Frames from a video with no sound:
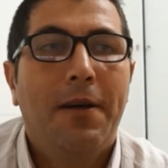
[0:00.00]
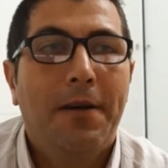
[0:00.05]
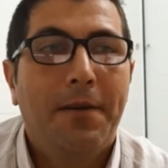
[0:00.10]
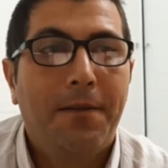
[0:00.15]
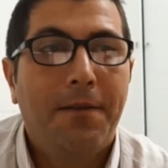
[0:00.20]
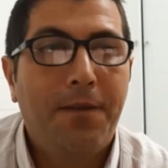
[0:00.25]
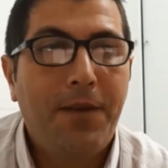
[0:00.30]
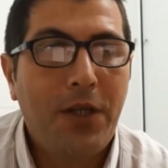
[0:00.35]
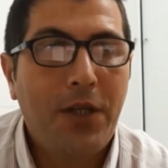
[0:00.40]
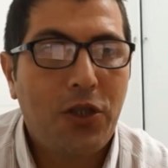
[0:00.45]

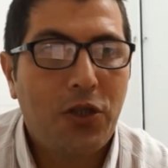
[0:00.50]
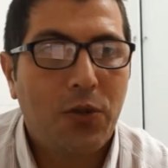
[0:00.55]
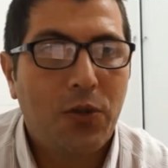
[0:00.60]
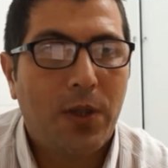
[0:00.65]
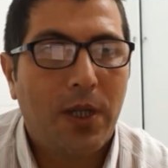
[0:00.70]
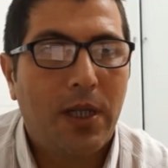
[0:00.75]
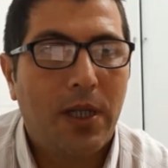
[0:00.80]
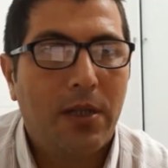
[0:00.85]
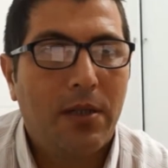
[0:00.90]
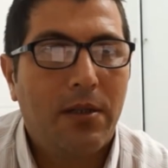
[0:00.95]

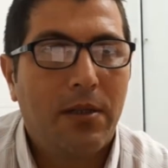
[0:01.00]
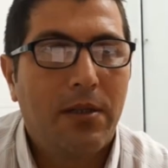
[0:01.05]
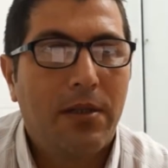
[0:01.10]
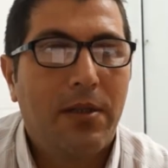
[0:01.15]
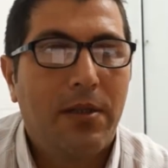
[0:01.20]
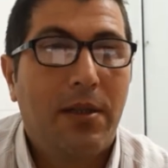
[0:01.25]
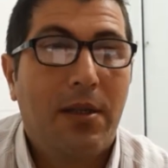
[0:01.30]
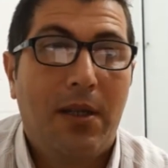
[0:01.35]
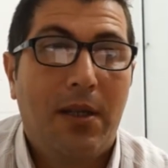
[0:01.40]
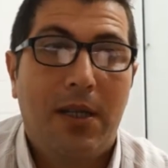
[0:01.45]
Visual
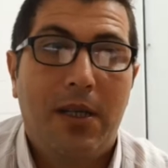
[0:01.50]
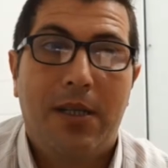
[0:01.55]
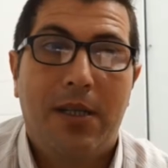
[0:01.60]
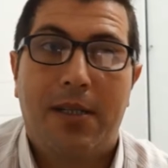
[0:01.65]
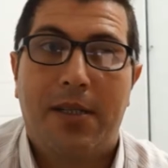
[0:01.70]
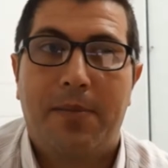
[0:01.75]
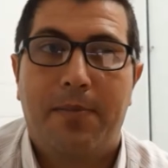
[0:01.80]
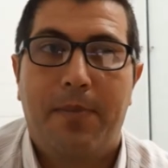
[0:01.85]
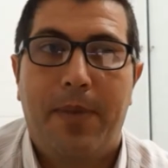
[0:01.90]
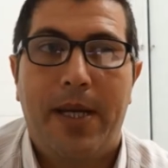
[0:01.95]

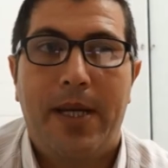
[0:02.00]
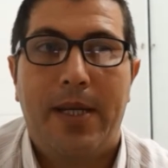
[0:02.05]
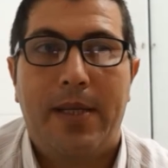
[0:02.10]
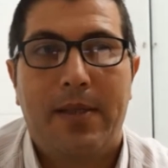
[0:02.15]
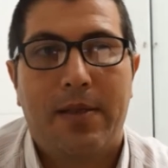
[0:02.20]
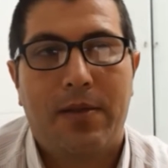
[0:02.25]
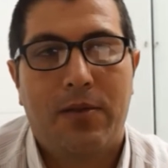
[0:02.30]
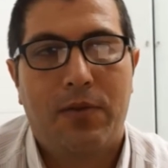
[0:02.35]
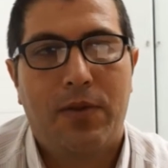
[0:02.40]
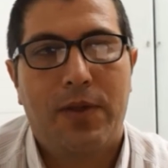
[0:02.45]
learns
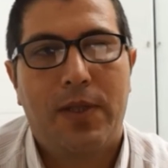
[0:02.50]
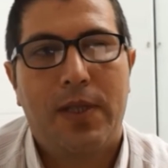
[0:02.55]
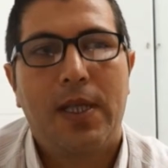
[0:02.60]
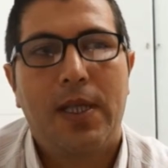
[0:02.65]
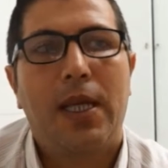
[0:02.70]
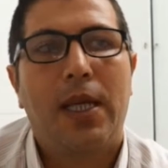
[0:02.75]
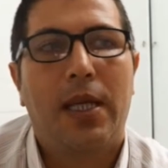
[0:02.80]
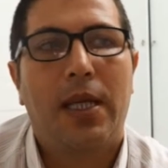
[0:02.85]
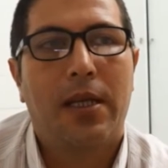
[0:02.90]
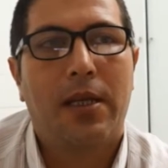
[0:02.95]
best through
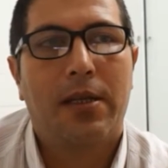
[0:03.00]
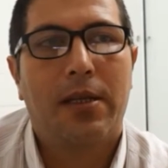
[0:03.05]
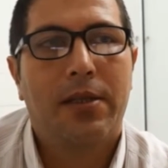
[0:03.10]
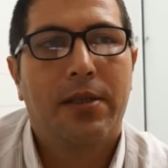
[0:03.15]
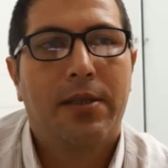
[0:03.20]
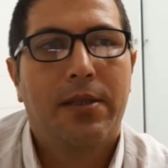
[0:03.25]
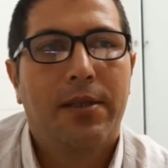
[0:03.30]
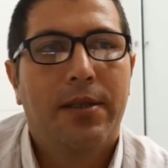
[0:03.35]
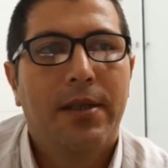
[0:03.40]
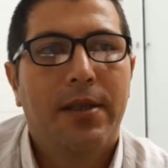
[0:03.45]
seeing.
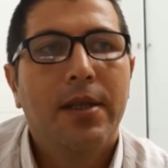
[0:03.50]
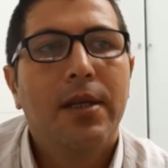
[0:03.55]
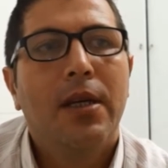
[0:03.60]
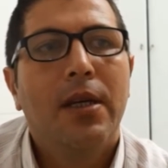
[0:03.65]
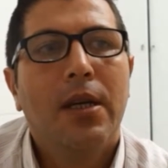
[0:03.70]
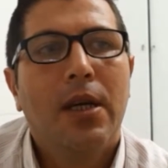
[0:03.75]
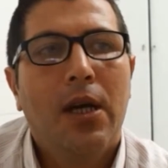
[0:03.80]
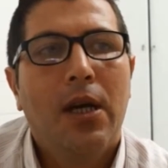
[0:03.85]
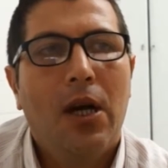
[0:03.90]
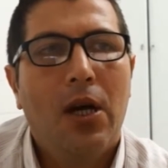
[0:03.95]

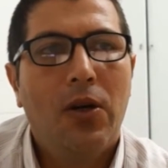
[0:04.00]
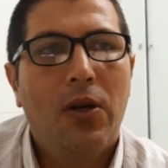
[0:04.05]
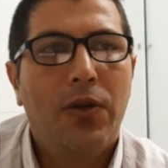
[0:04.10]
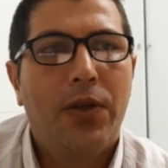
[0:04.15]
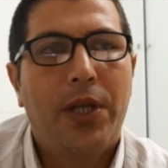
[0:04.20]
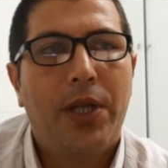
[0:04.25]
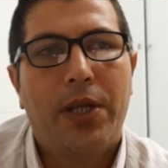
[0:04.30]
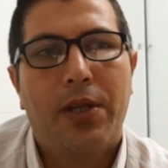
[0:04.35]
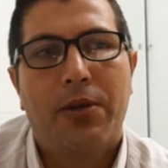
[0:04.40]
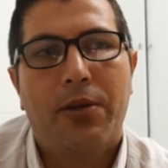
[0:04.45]

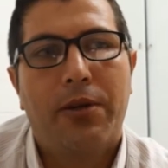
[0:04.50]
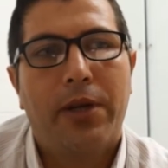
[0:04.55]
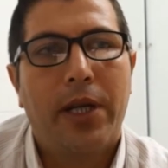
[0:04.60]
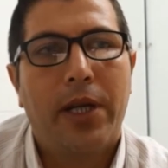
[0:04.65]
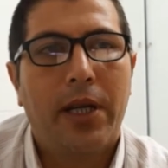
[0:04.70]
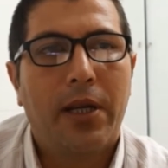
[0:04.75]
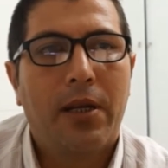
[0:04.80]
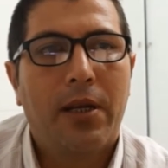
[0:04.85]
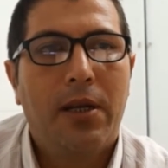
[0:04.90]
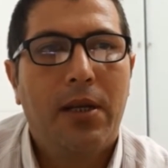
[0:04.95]

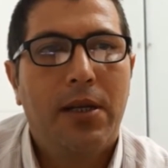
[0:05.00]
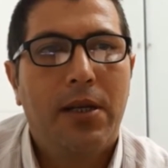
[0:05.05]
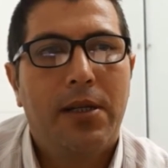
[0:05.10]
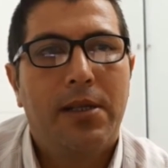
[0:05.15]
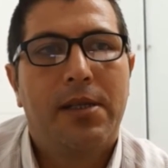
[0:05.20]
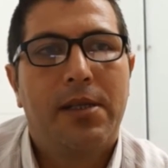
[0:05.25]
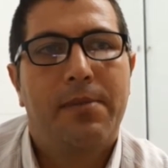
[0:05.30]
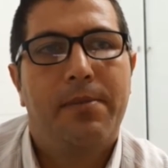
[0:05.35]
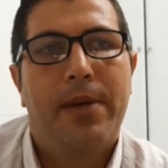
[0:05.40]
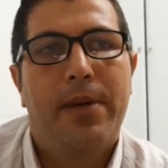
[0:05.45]
Auditory
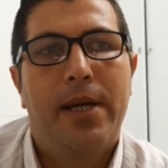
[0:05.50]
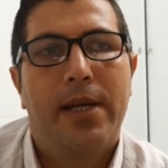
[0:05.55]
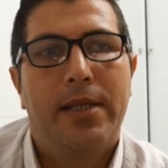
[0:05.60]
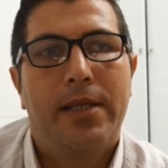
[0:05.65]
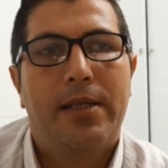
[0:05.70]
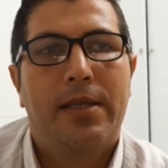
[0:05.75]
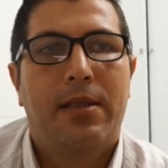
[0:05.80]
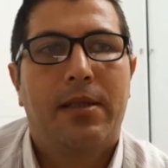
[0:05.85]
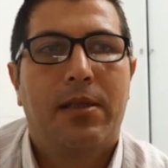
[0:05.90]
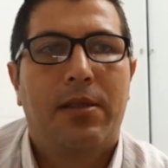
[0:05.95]
learns
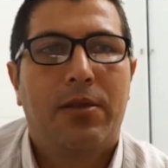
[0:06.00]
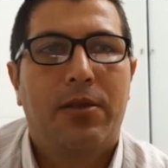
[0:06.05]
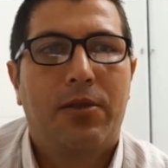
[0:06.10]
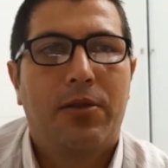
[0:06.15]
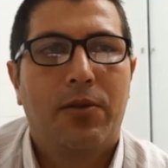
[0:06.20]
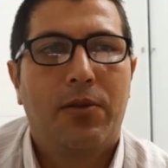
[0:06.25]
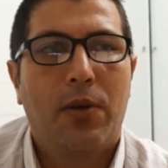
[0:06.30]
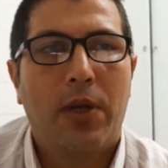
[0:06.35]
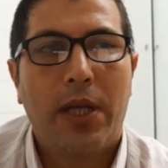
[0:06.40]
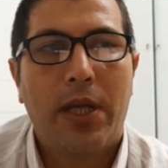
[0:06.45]
best
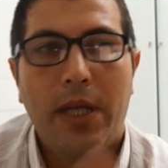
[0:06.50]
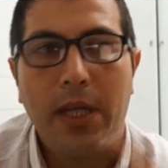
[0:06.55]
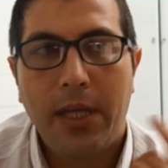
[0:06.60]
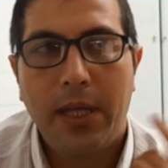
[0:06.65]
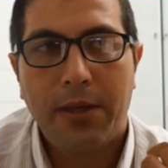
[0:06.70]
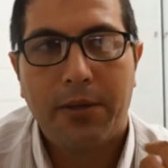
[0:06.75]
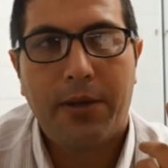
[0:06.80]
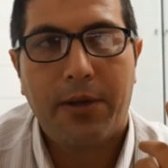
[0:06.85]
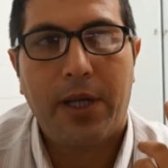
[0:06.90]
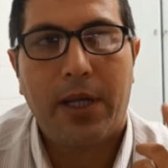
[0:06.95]
through
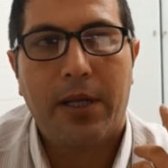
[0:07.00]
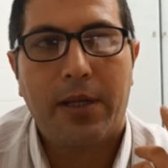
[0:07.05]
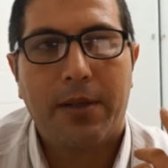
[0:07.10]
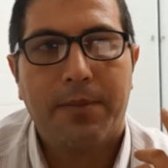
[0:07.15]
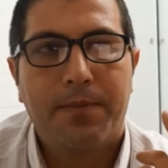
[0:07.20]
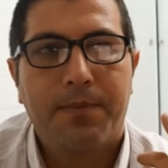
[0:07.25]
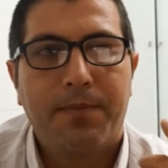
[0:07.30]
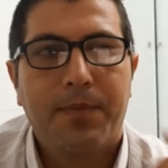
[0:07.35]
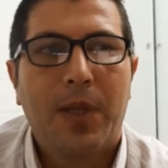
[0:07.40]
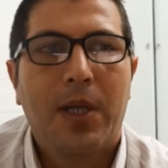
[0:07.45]
hearing.
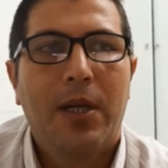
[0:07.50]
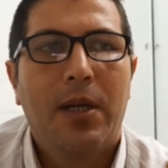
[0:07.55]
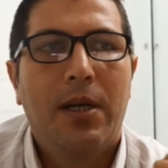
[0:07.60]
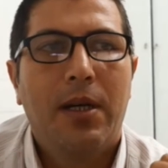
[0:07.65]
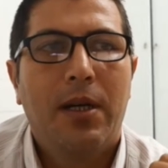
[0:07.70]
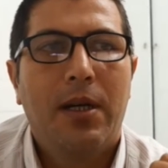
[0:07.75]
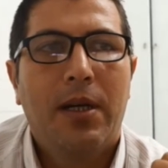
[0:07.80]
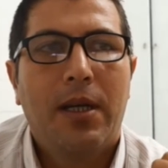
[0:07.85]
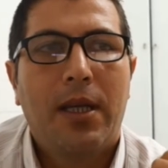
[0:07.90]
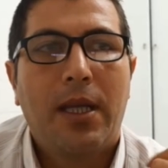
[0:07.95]

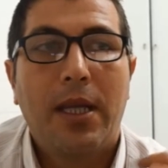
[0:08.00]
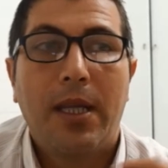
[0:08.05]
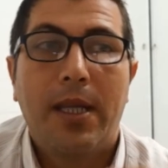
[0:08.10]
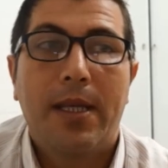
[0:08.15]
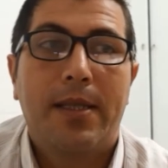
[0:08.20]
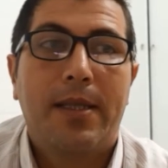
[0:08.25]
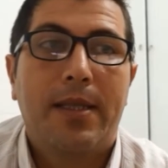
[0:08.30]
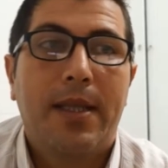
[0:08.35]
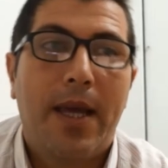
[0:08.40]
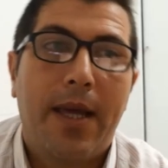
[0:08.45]

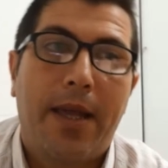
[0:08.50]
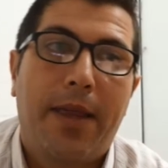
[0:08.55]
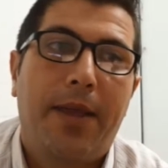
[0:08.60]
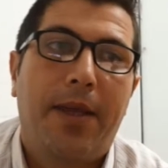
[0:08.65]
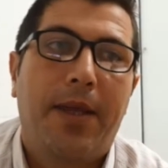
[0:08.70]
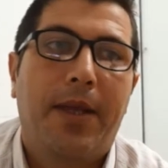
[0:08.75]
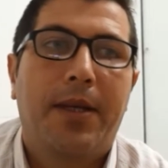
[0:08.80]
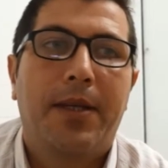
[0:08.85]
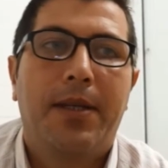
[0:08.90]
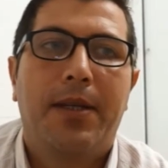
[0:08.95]

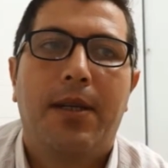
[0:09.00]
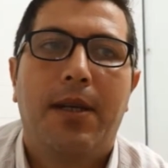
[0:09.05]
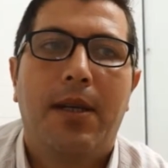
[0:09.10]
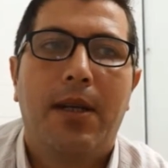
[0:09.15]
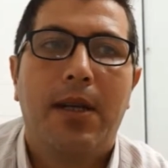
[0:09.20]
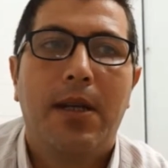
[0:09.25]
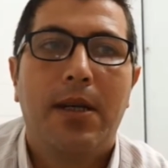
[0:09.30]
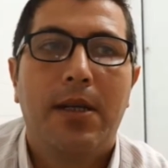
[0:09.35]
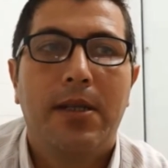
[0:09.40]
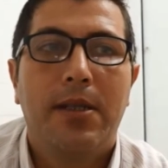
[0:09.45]
Kinesthetic
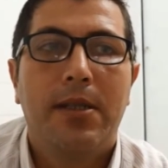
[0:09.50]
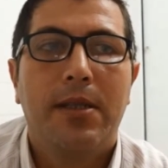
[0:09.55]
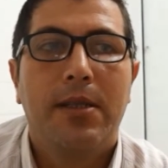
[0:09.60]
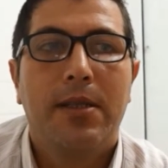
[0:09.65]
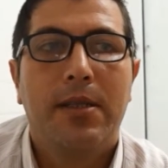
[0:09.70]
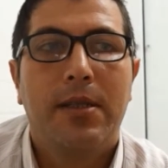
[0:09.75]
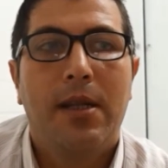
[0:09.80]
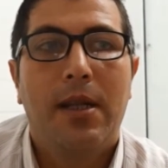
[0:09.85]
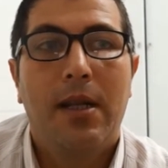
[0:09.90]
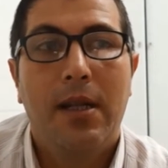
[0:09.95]

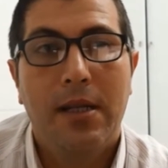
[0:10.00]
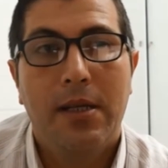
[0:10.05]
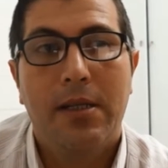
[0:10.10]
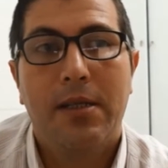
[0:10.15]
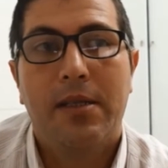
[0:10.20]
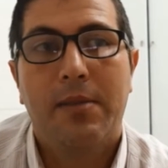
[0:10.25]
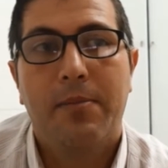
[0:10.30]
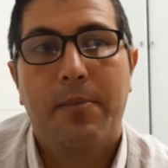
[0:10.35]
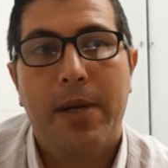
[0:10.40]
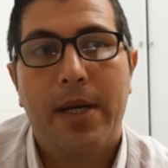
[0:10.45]

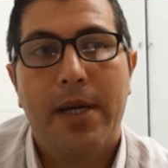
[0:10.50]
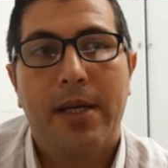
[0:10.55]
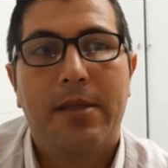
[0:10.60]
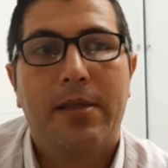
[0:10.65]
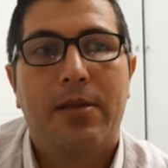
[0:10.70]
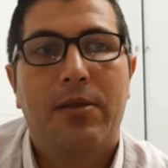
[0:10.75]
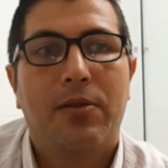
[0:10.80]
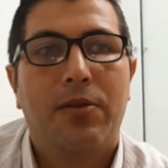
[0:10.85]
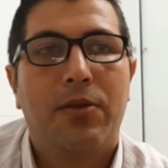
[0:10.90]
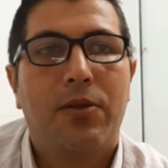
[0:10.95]
learns
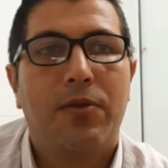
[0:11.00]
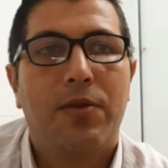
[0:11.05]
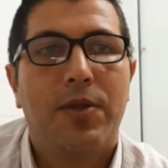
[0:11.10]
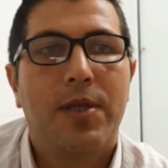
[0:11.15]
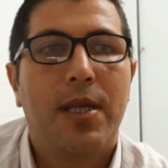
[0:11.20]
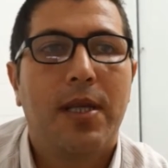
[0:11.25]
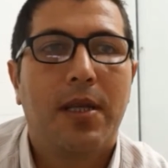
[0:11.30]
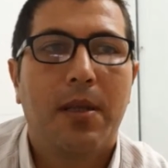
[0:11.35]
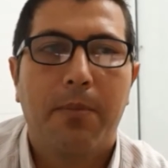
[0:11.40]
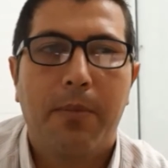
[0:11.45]
best through
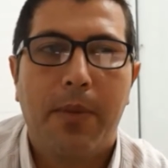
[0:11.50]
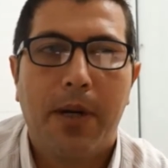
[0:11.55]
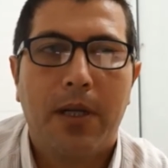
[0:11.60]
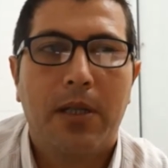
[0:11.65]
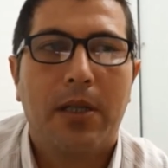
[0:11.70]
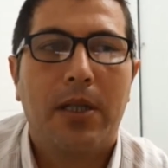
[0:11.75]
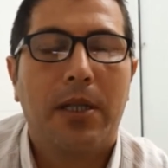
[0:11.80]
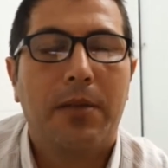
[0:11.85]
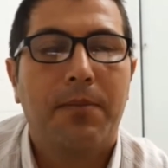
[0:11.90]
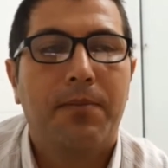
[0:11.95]
using the
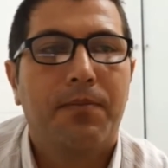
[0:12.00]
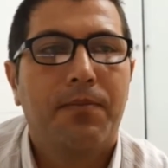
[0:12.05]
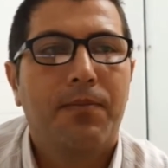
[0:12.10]
body.